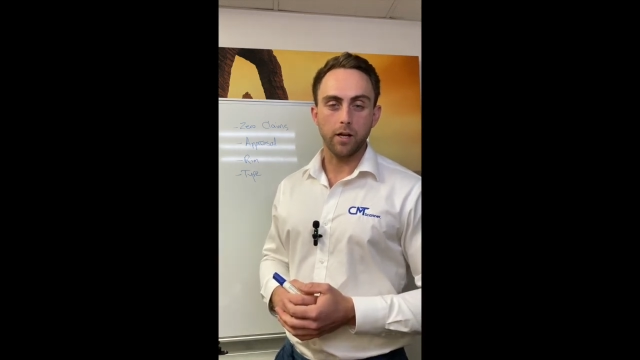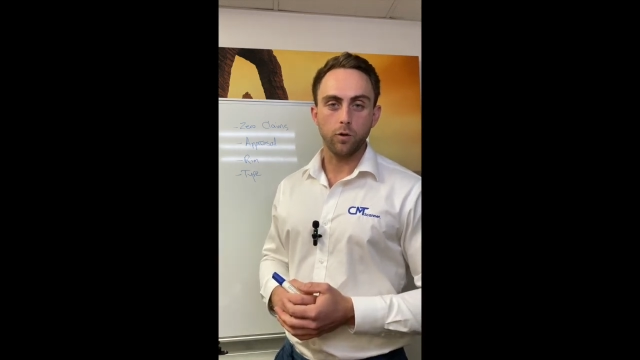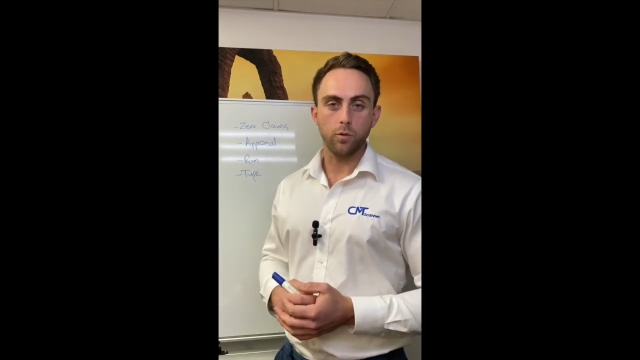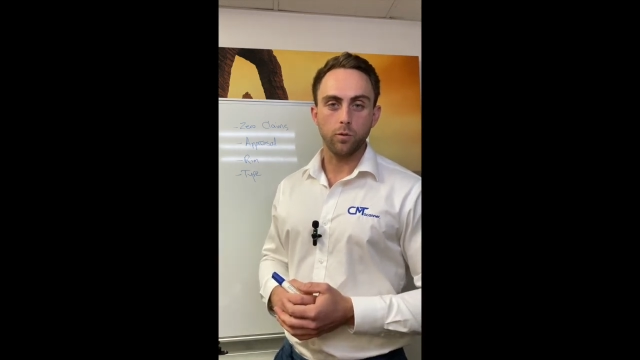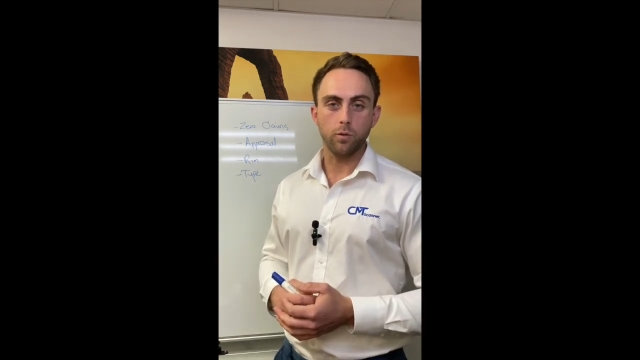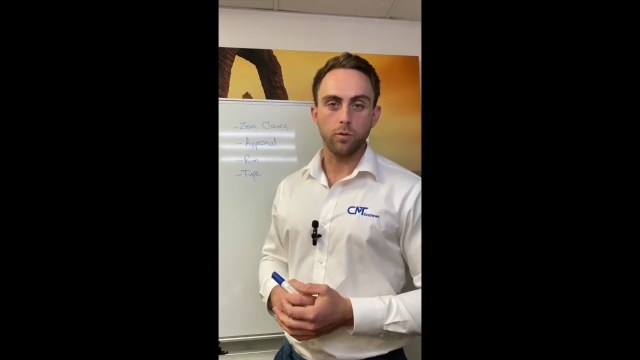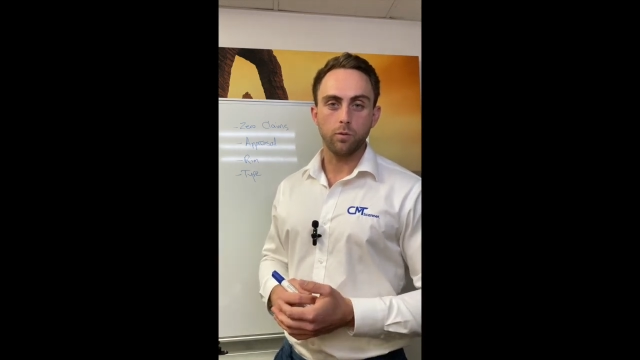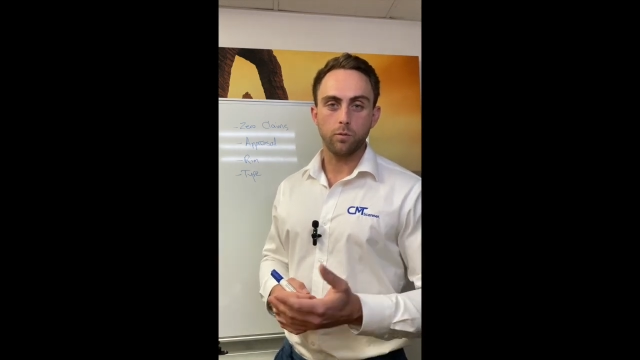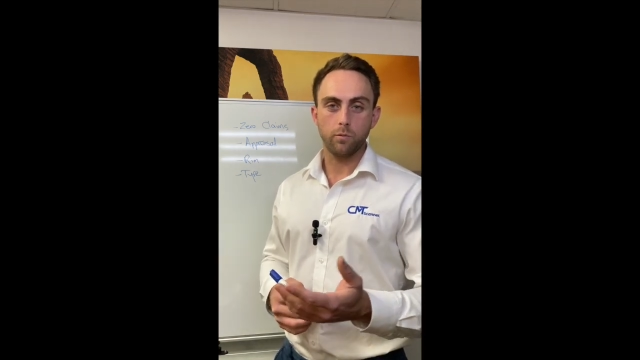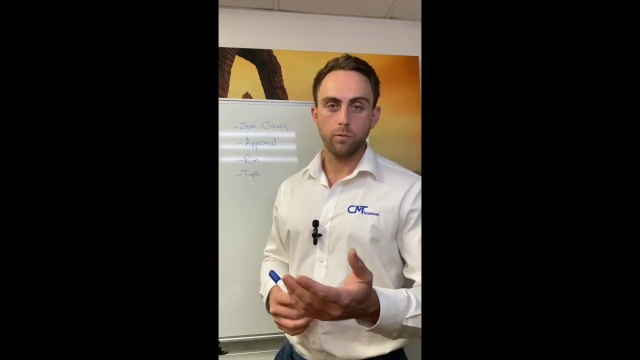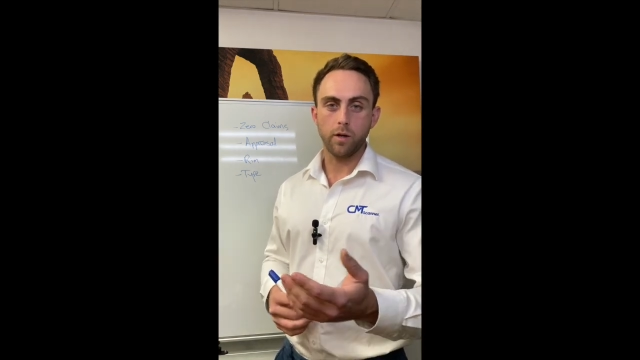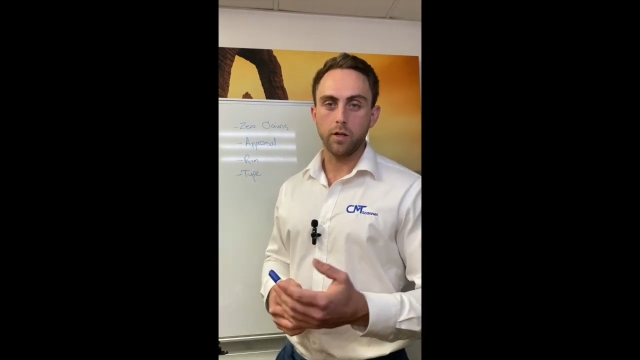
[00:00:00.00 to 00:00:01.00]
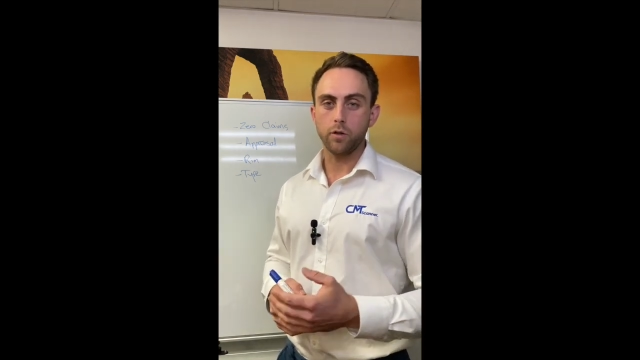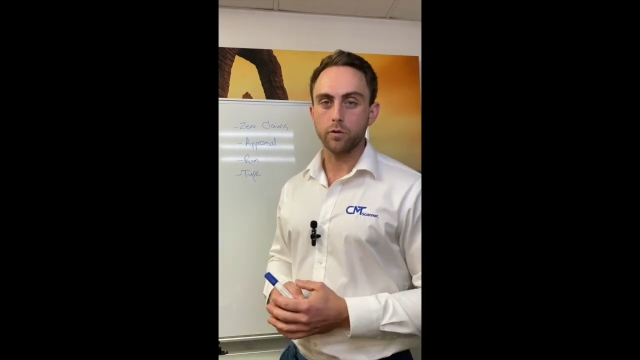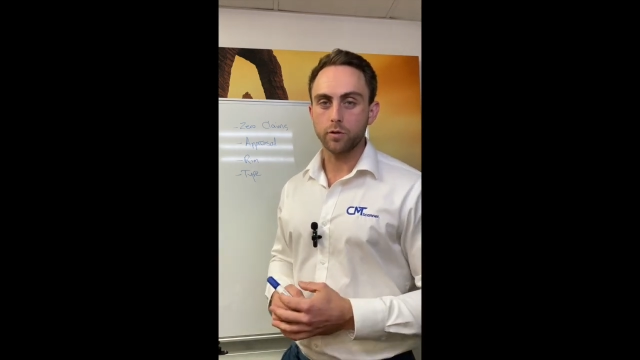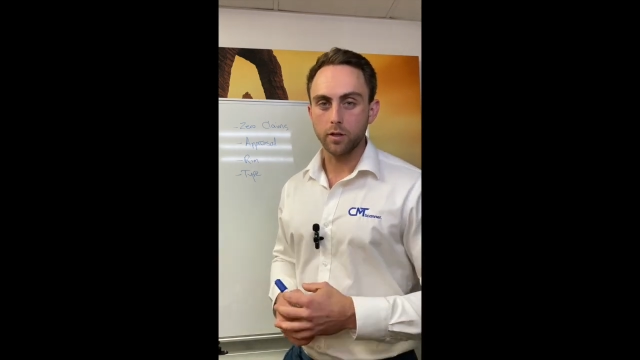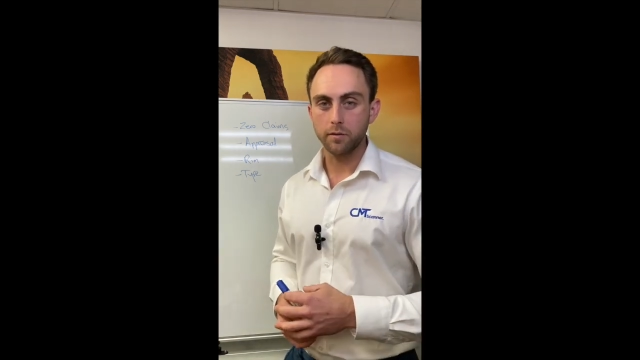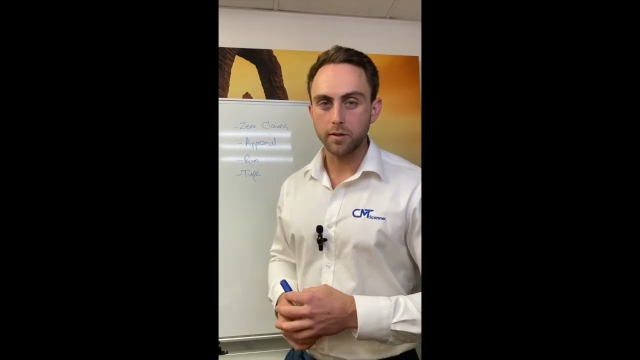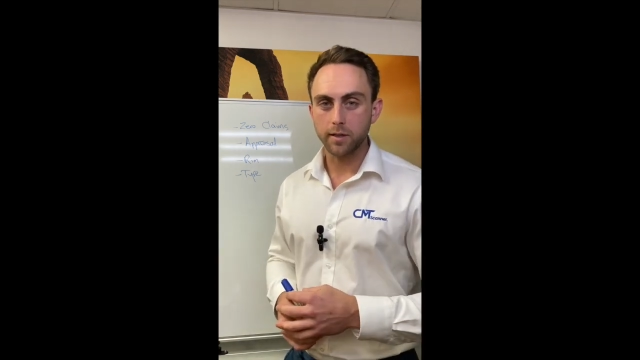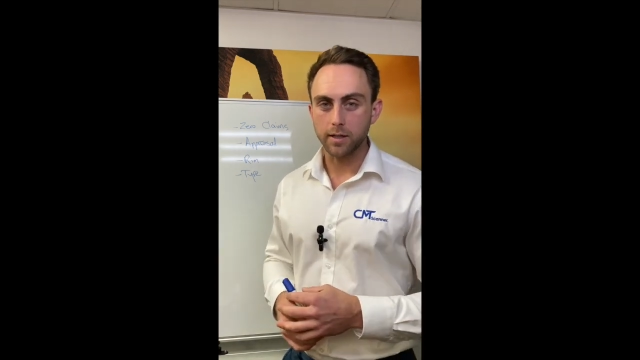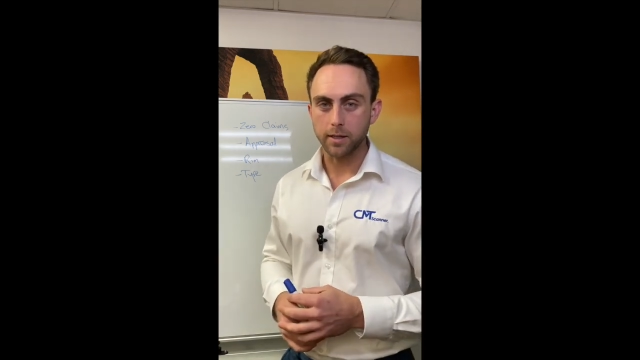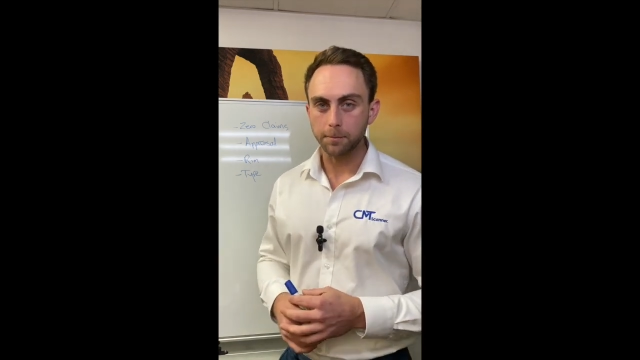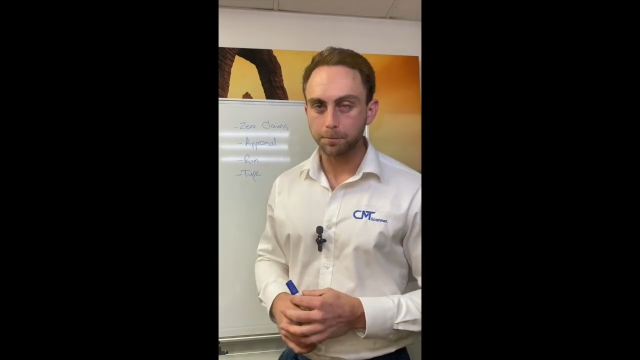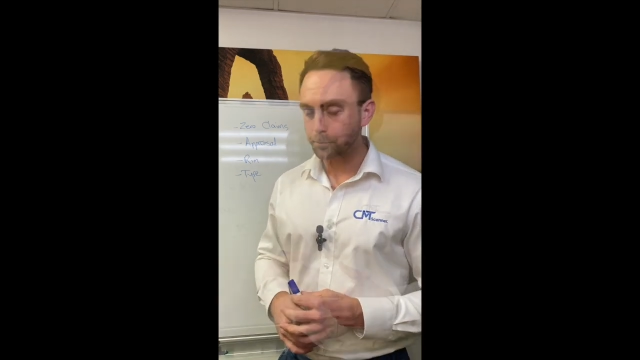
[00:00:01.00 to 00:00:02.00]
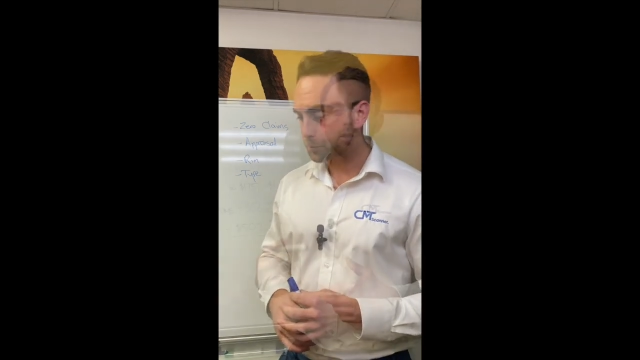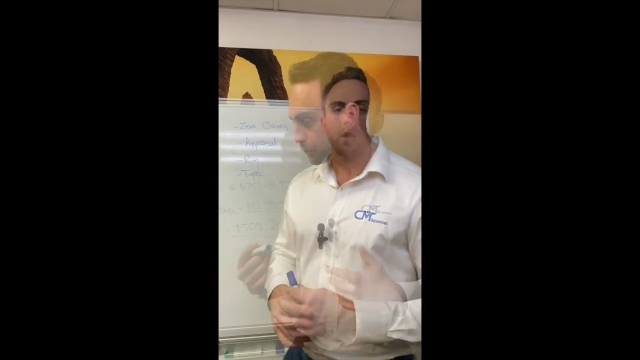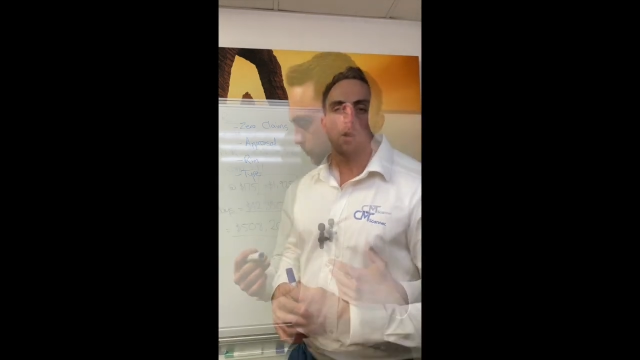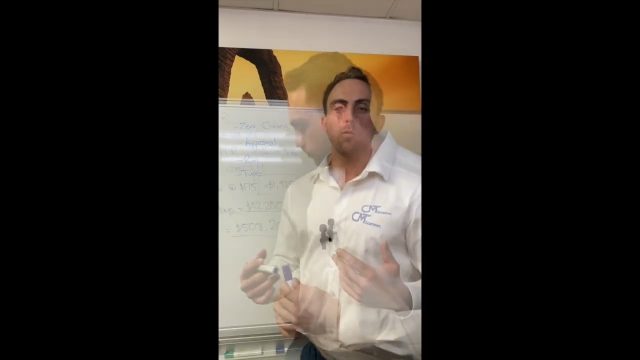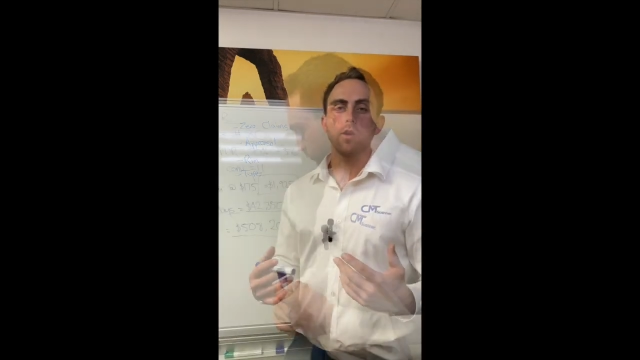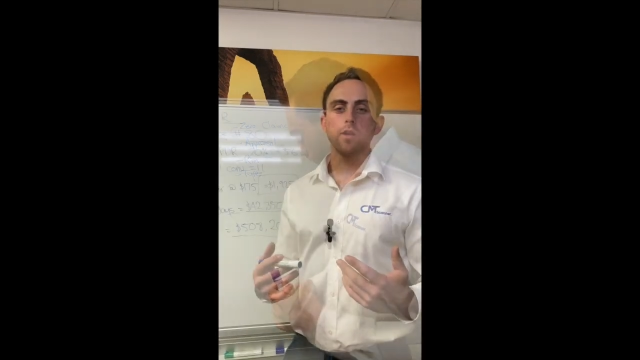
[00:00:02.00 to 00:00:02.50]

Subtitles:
your service center. Now, one